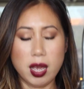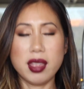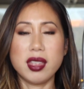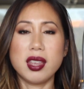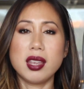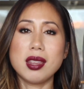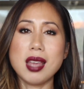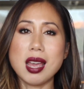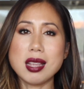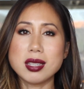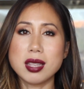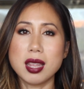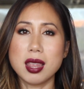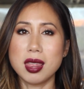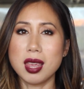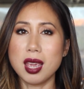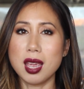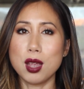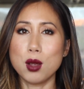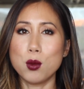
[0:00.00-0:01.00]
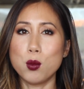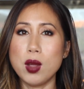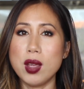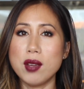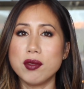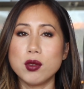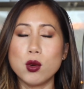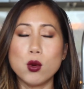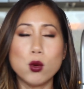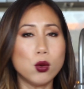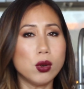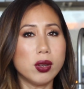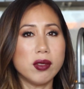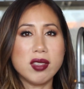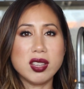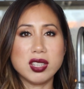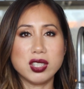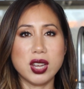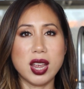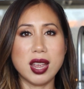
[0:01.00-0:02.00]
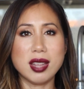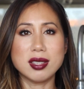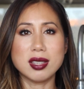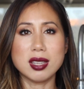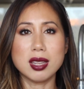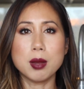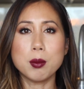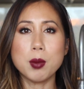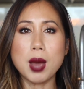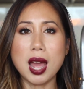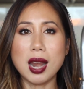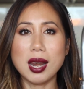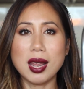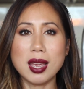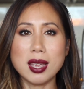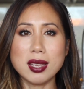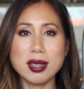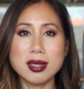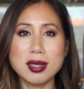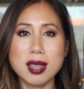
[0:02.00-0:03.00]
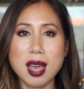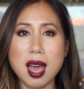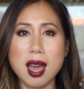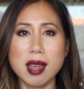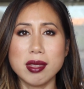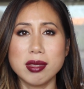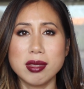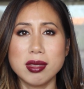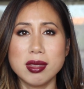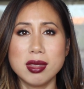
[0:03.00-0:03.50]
I think that's the thing with all of the shades in the palette, is that